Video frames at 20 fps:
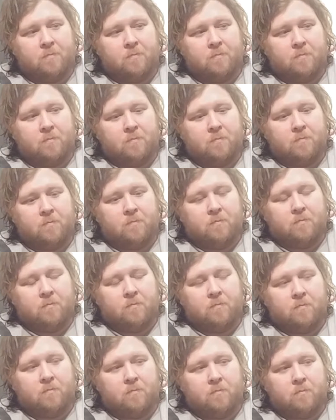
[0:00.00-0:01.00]

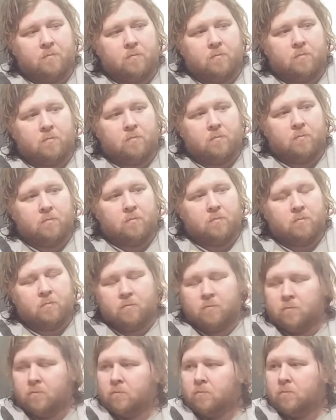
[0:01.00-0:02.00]

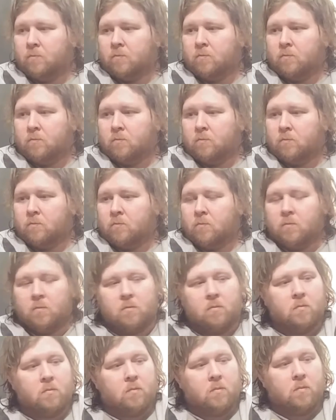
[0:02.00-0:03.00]

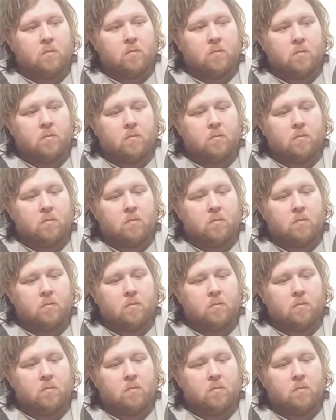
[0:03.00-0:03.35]
Nothing is said.